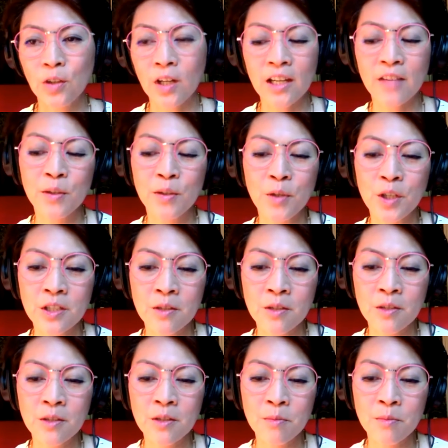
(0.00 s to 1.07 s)
I have a question
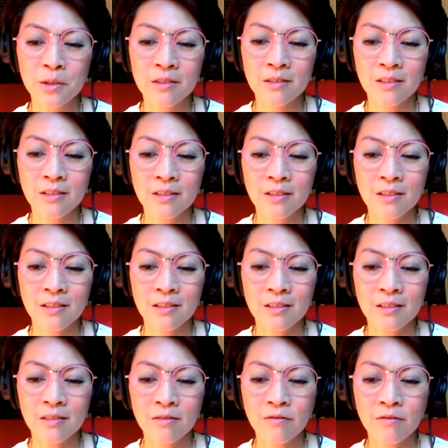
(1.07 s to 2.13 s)
about
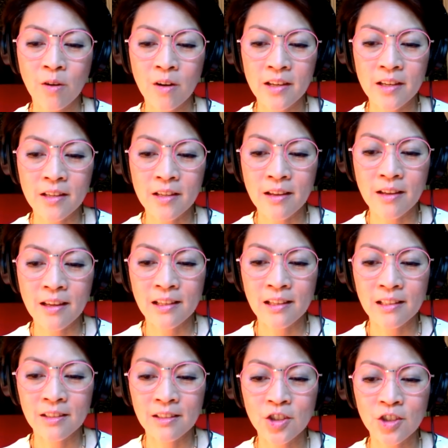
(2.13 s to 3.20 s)
Foran
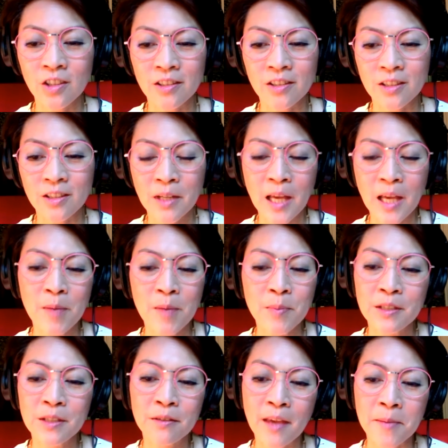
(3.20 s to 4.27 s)
and Schultz. What
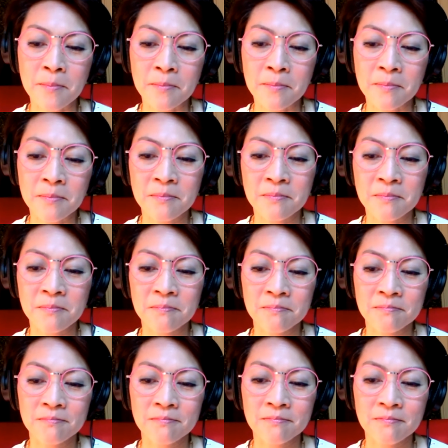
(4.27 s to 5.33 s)
happened to them?
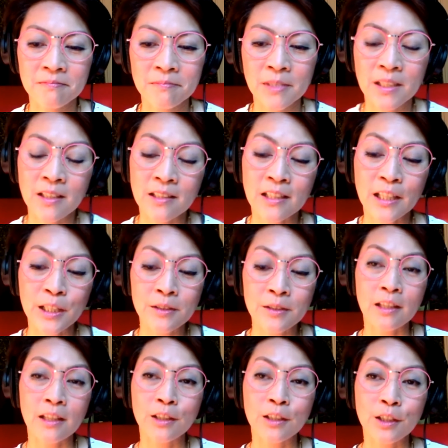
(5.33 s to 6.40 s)
Because, like you
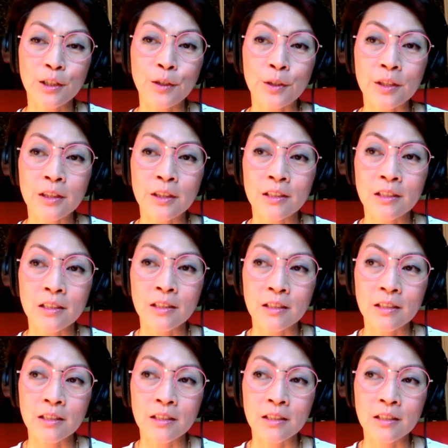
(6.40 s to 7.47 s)
said, you know, in the
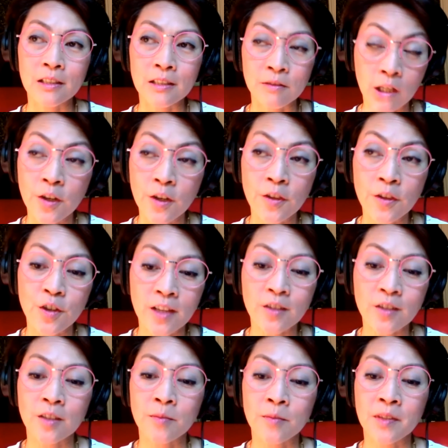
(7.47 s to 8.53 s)
it's very clear in the
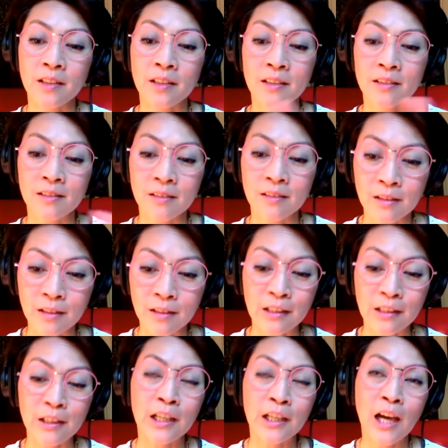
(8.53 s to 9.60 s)
transcript that the
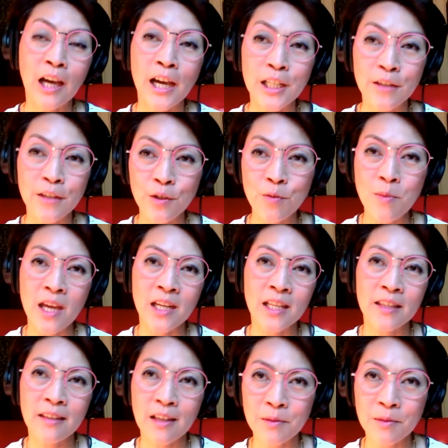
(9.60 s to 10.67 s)
kind of humanity
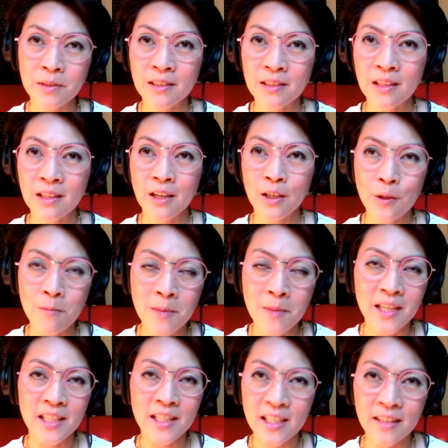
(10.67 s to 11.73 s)
that was
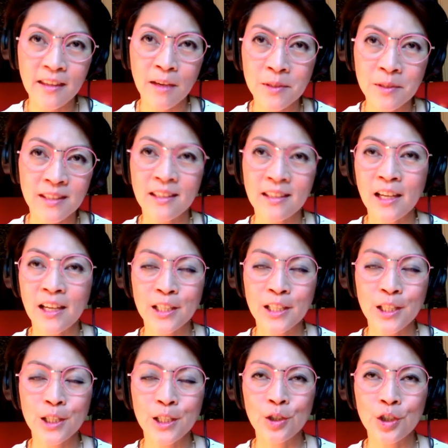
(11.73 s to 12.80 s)
humanity that was
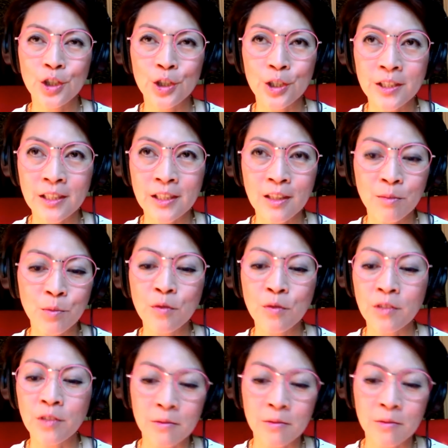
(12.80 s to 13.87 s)
assigned to Schultz in the
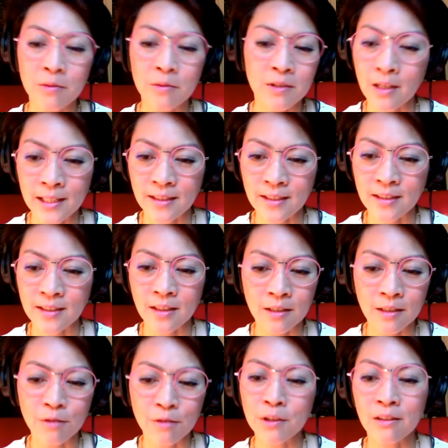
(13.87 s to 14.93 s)
movie was non-existent
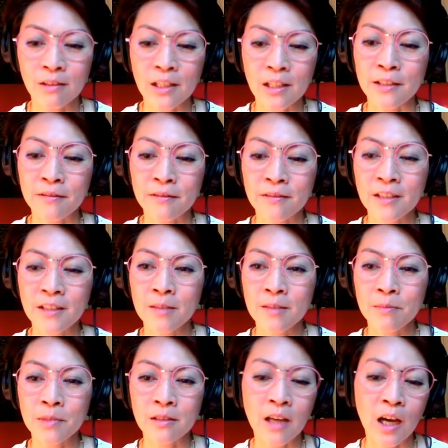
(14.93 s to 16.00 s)
in real life.
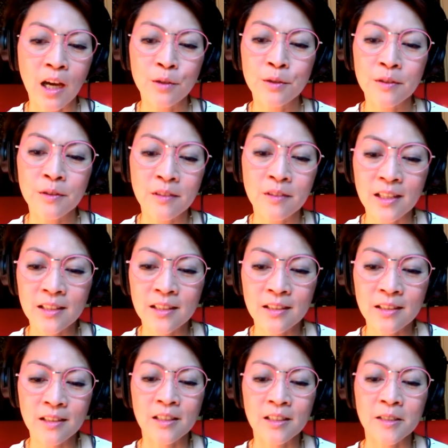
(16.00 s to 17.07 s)
But how did they
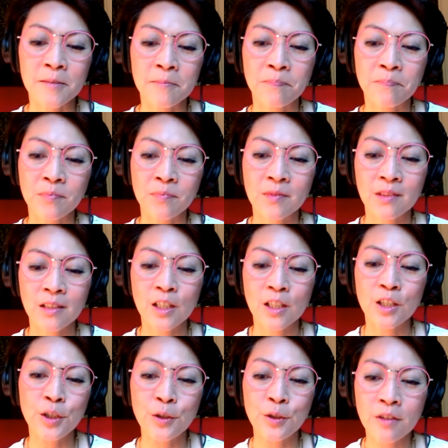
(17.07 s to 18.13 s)
um,
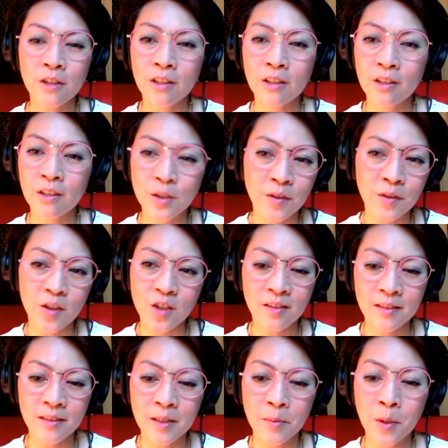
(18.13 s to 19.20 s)
continue their years with the
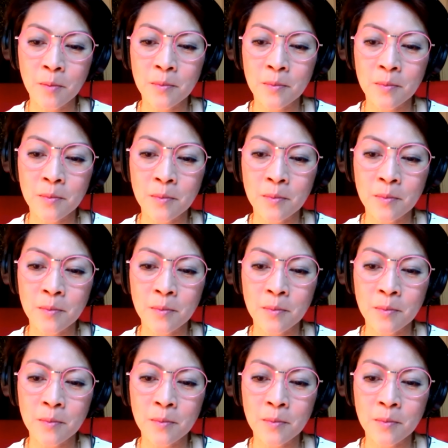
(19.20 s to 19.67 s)
Justice Department?